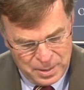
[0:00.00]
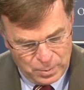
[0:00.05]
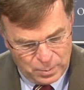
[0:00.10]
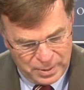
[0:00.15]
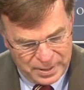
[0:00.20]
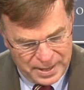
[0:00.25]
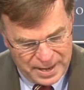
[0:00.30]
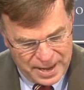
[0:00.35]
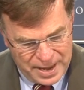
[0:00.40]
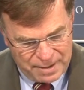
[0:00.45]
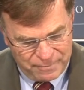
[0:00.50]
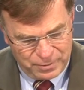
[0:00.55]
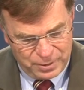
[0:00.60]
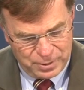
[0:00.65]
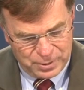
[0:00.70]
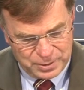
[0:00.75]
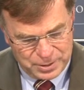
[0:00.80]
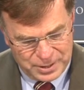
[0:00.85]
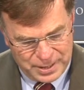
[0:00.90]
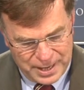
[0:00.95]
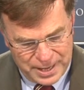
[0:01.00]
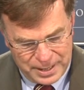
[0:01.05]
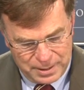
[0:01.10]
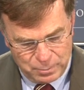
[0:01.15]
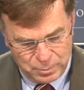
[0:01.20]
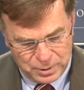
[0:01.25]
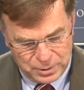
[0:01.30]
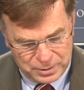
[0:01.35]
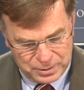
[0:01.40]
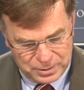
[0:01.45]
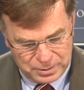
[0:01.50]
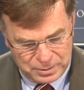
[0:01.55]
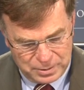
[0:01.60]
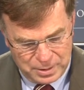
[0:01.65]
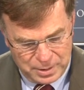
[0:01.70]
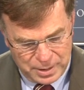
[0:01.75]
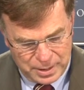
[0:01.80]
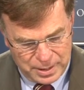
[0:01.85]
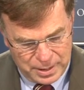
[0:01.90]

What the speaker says: We have here today with us,